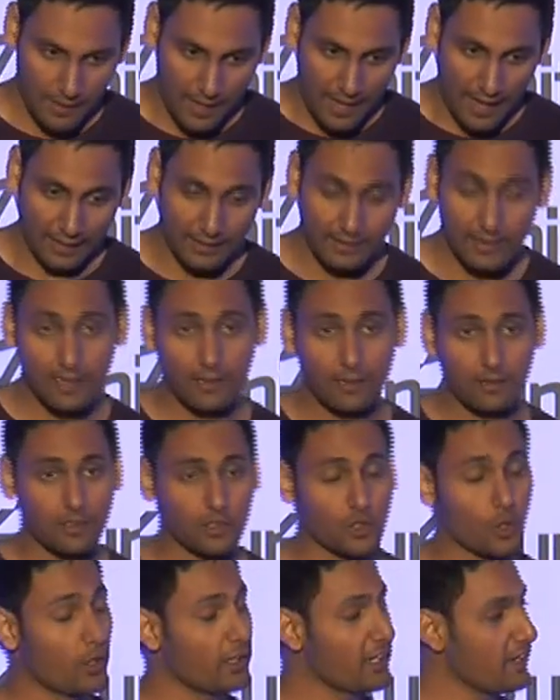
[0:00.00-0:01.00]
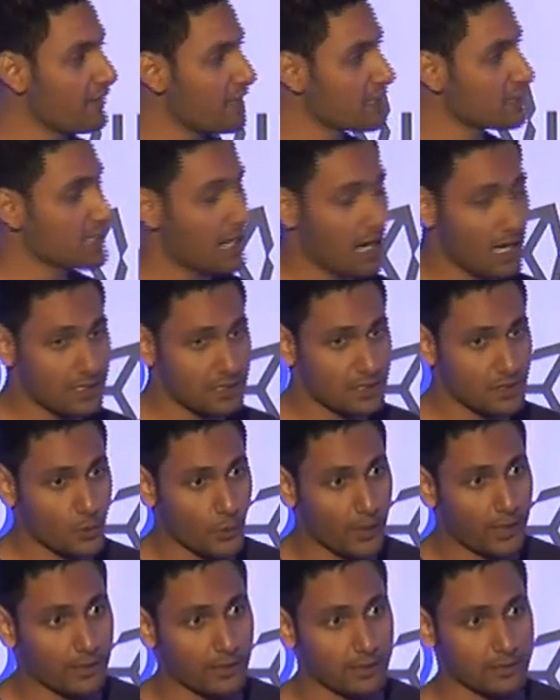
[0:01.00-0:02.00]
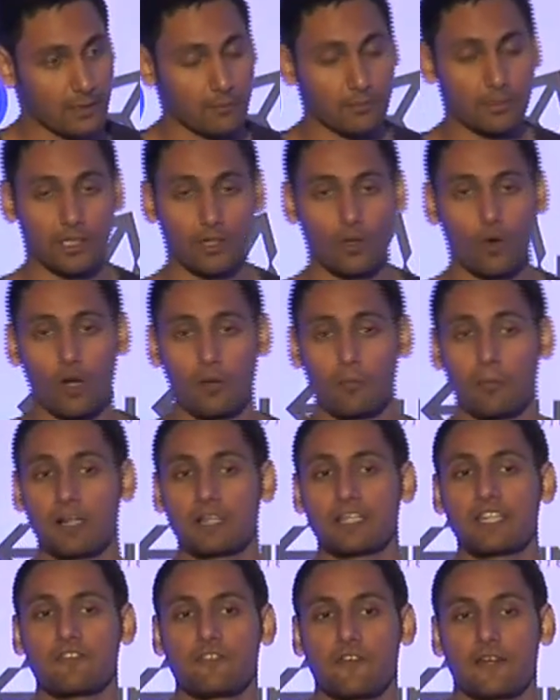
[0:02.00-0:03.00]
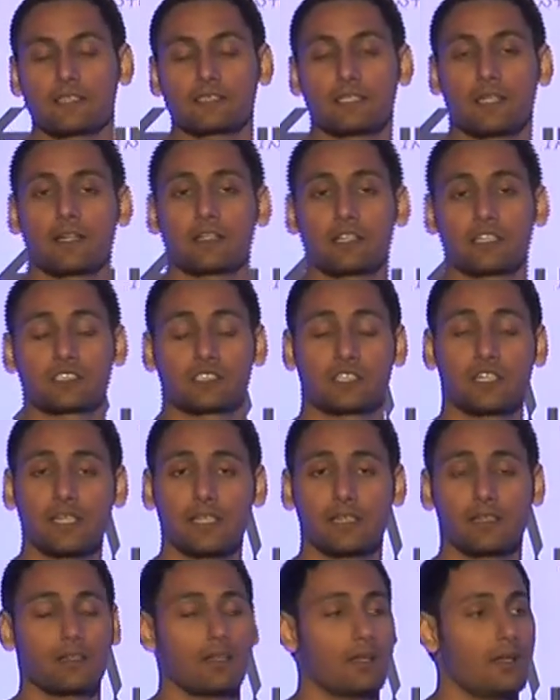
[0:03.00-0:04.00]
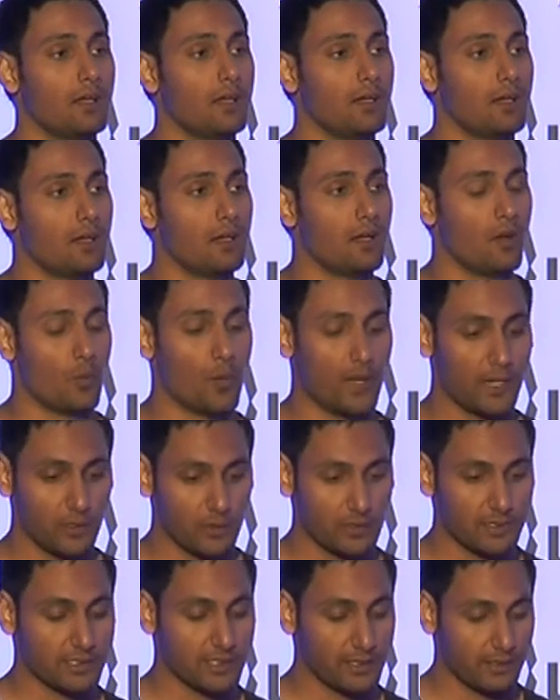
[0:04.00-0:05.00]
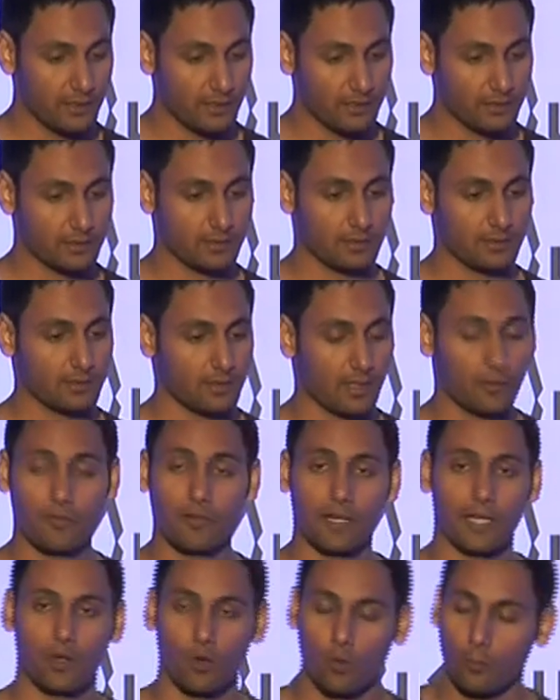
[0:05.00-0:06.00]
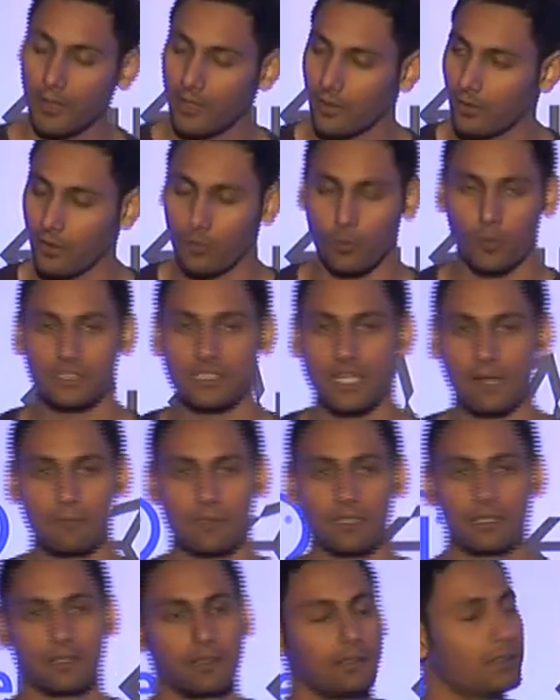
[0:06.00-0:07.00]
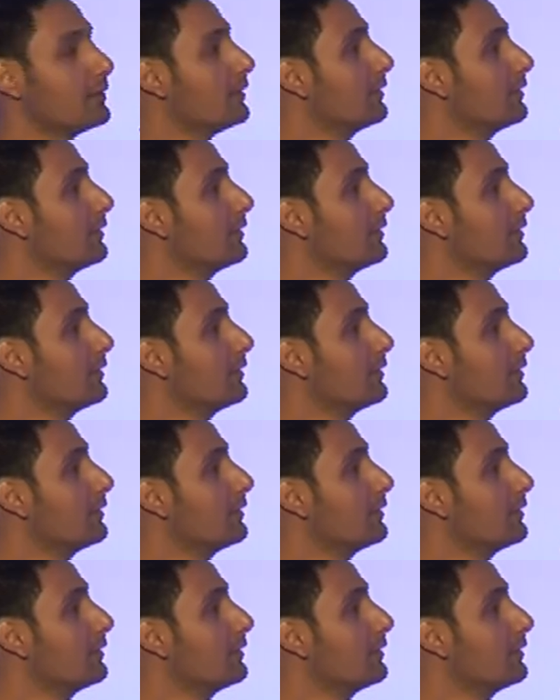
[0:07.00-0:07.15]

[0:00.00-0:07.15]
And then you're given a chance to enter something called multi-friend selector screen where you'll see this. And you're like, oh my God, what's happening here?